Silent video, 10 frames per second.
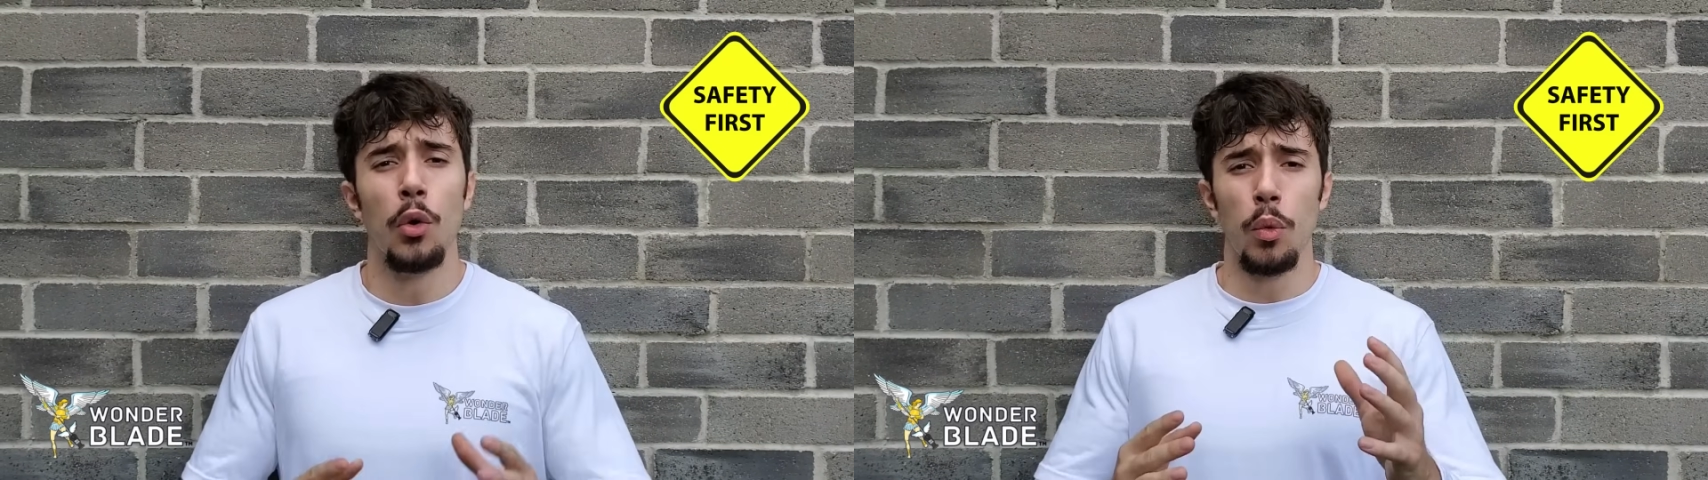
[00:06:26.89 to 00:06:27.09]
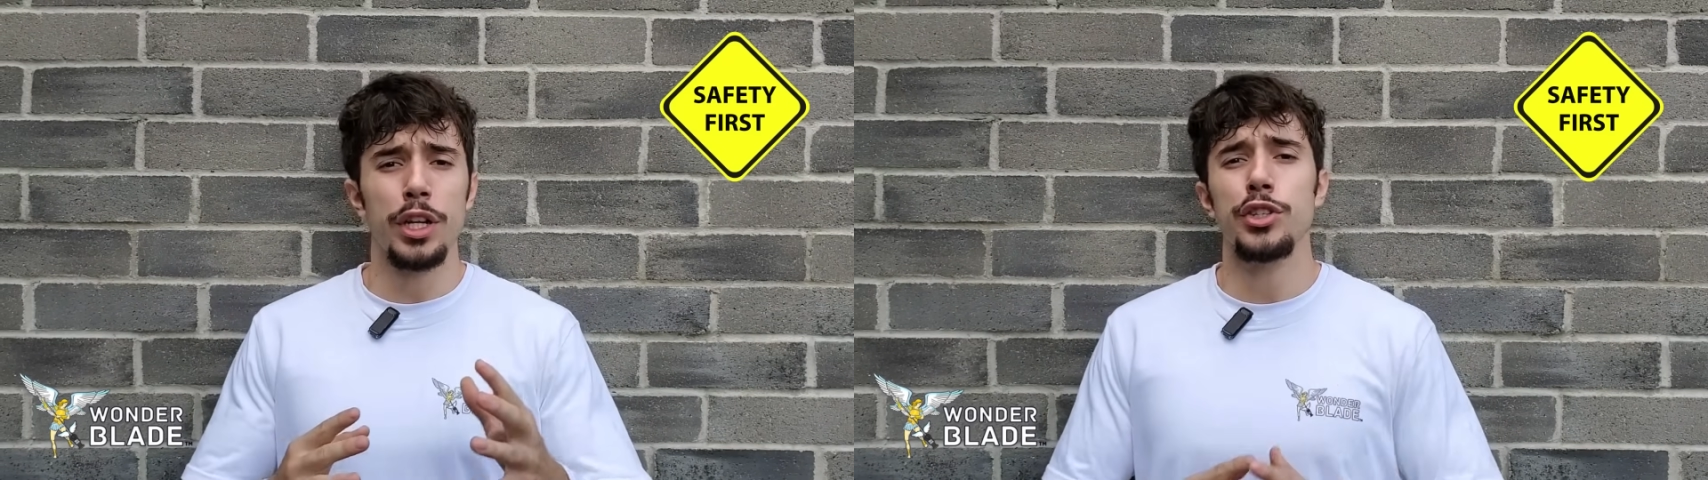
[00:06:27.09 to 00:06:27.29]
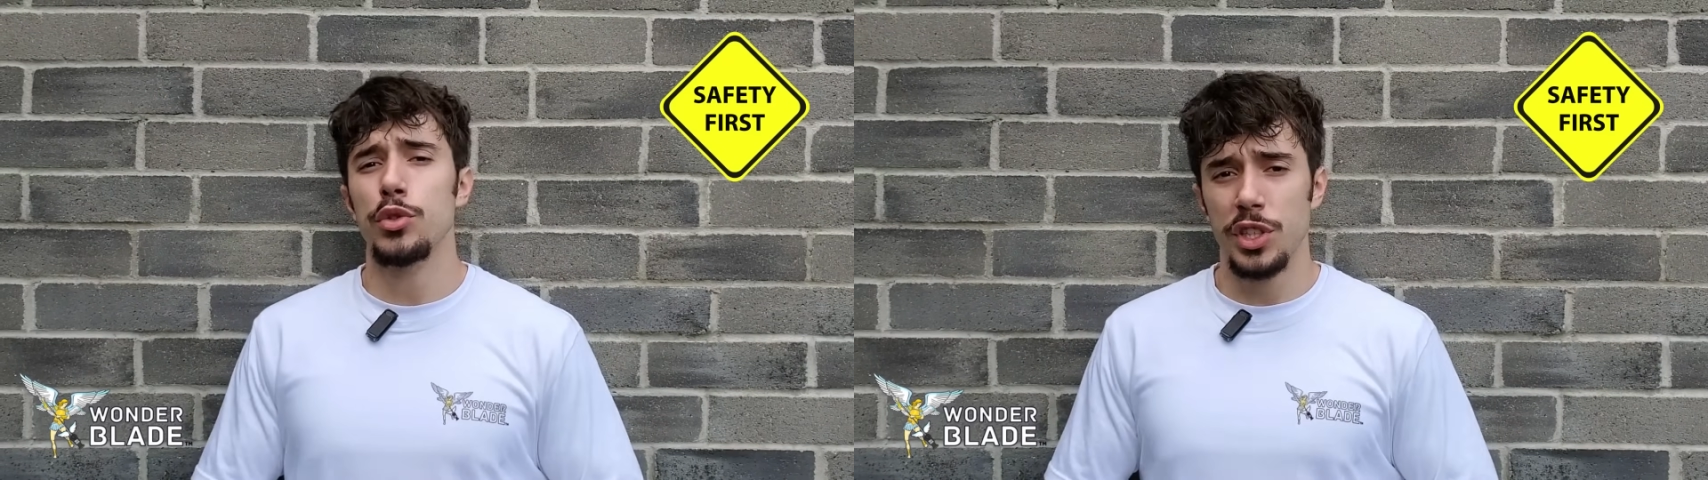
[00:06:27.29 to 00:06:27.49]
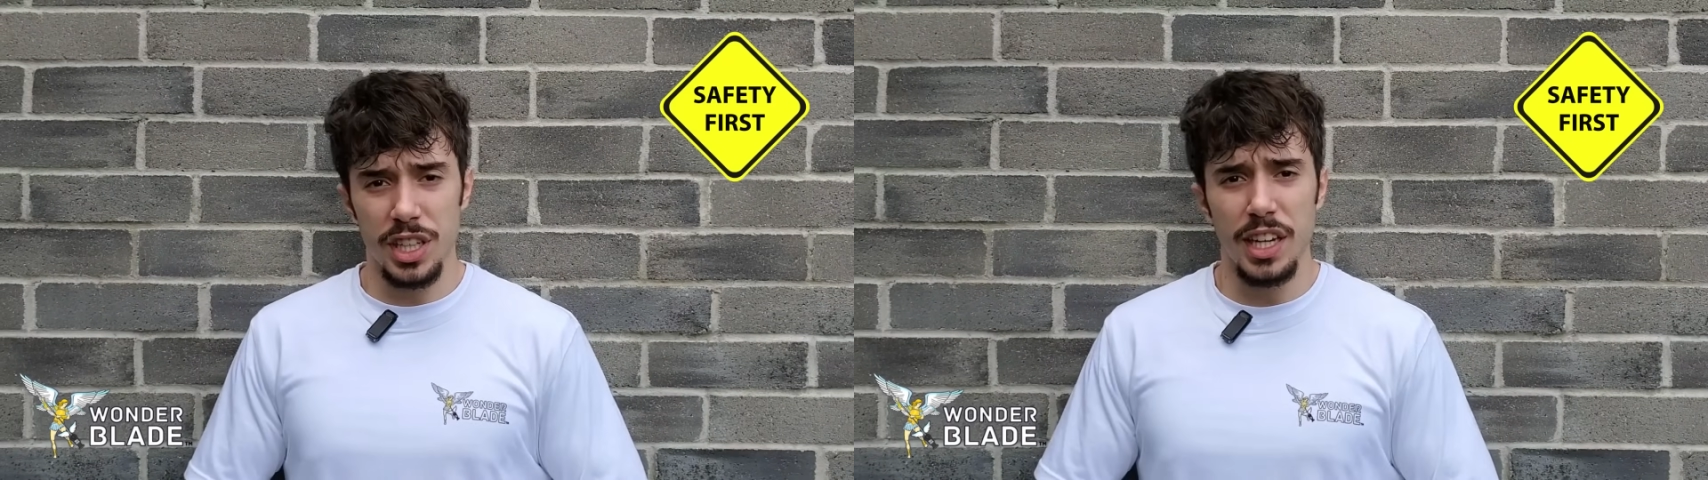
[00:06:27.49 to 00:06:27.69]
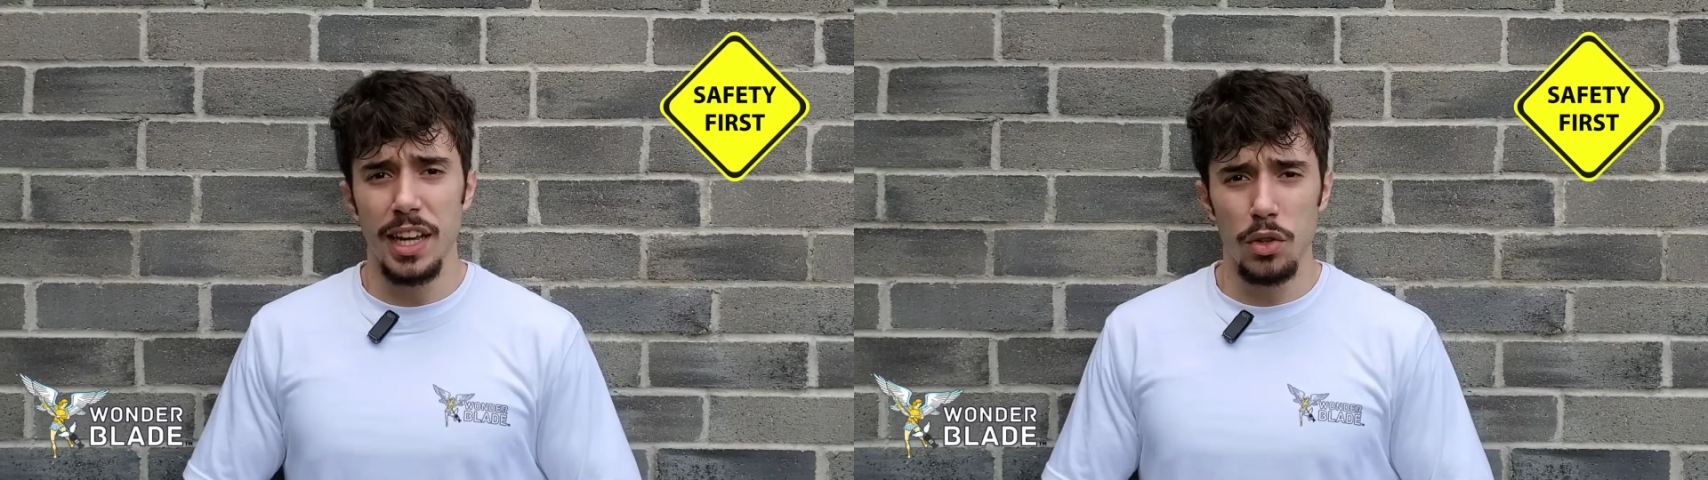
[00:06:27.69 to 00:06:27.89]
when
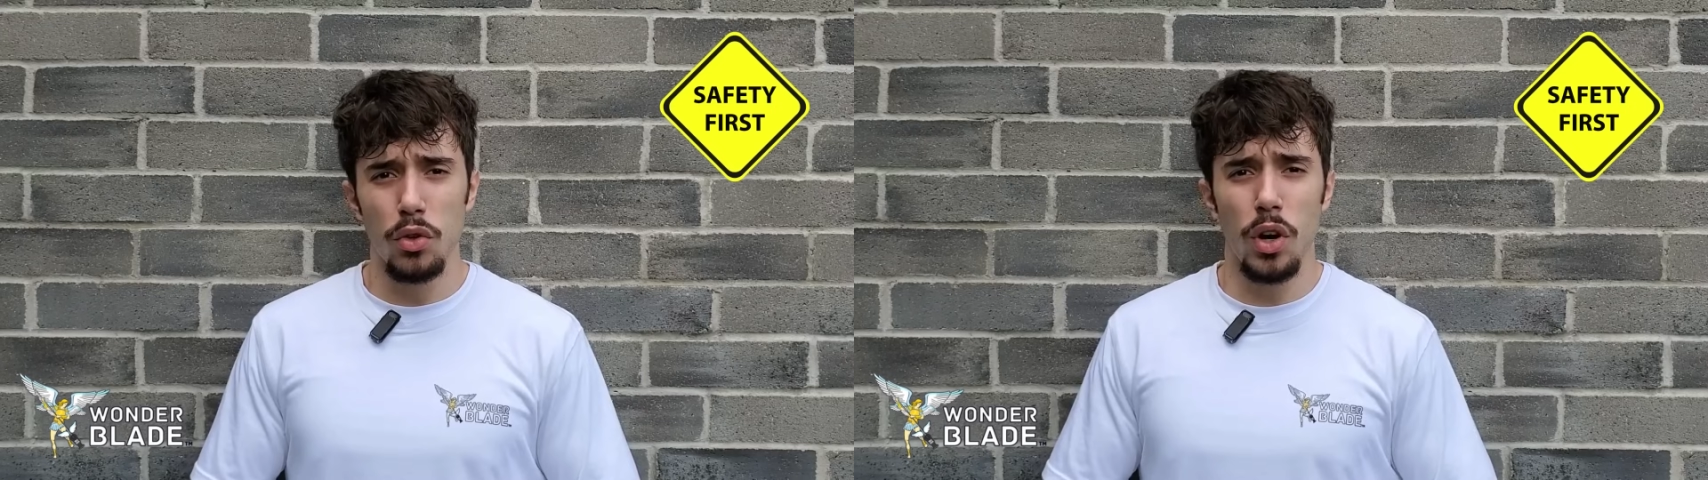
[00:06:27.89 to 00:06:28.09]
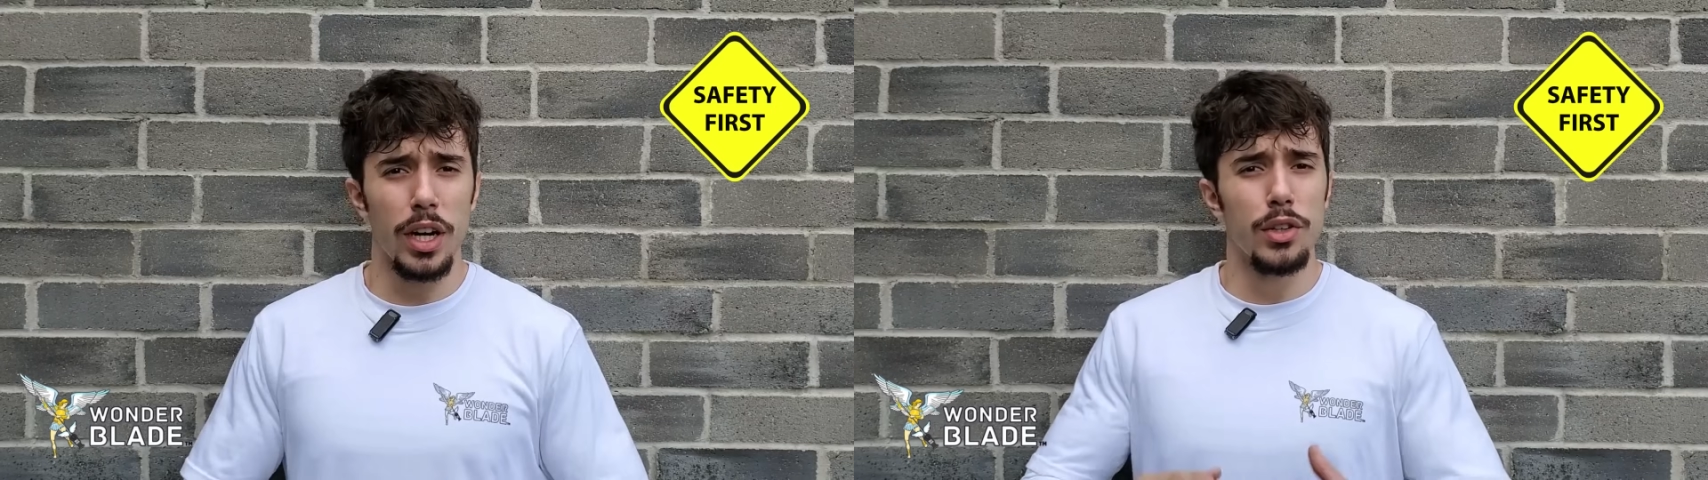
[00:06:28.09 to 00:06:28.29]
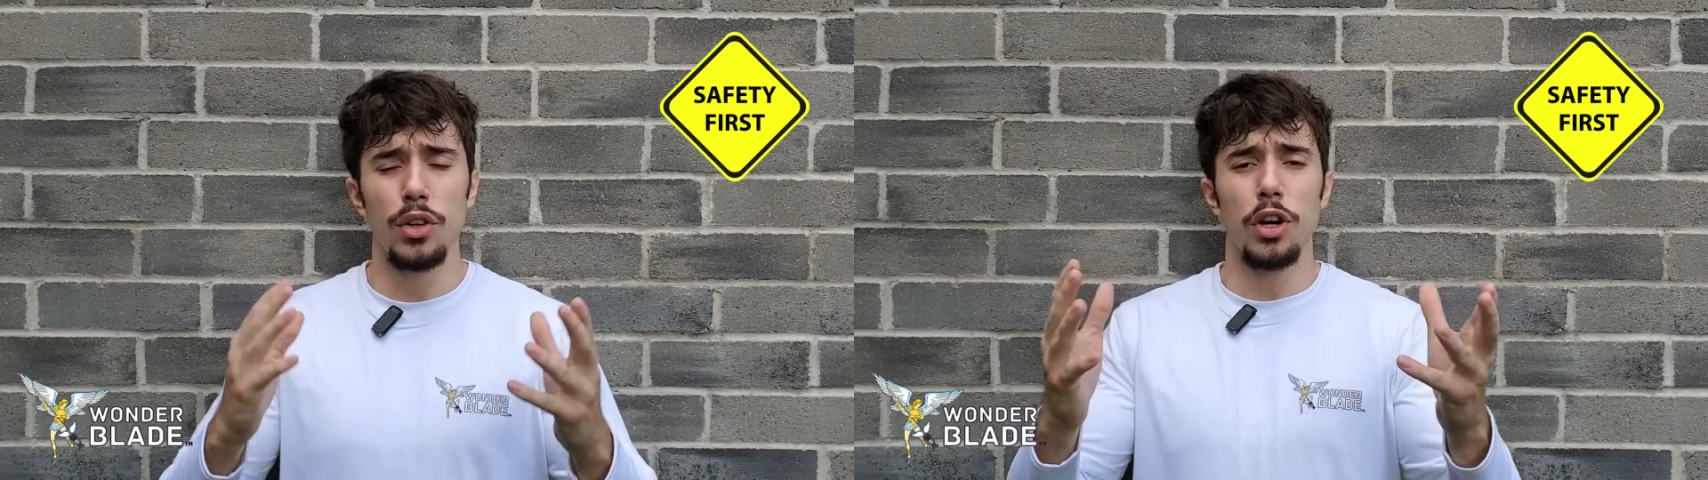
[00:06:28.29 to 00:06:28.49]
using an angle grinder,